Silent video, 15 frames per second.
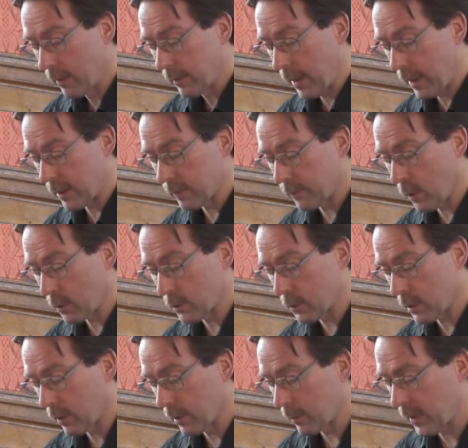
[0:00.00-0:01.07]
that has
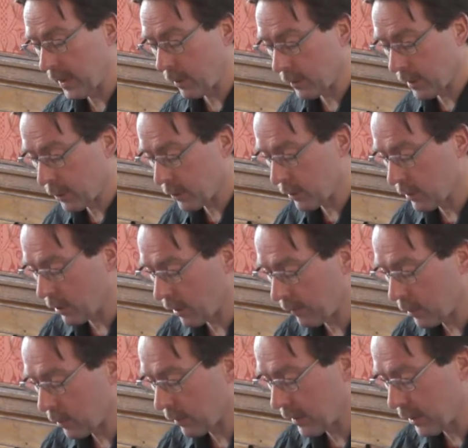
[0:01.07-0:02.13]
focused on the preconditions
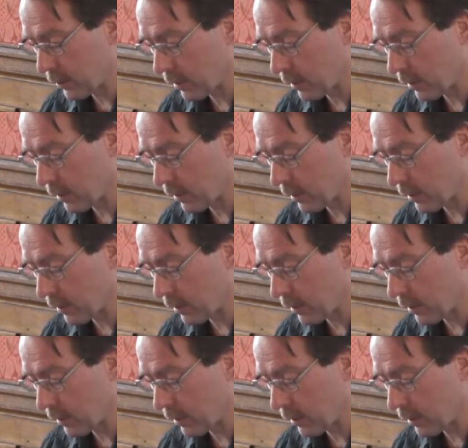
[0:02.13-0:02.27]
of